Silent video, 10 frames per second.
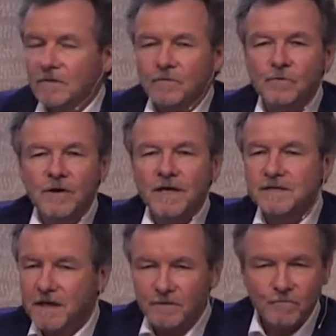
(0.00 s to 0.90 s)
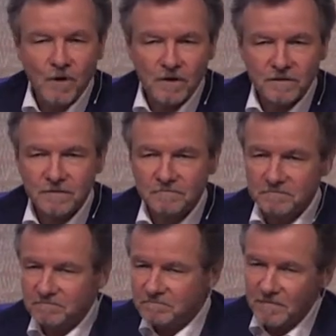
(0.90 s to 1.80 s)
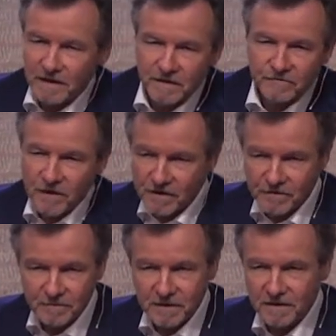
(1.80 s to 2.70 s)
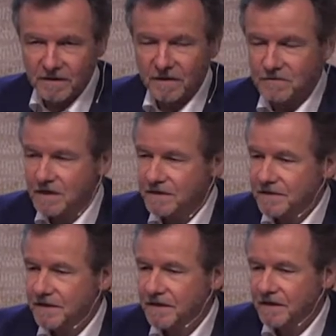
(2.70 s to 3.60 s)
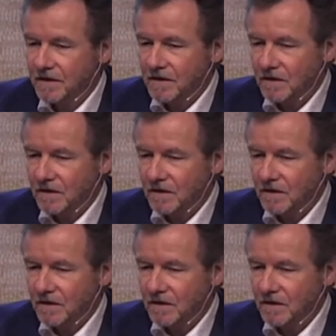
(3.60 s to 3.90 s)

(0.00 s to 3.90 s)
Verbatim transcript: who has done what might have rather be, how should I say,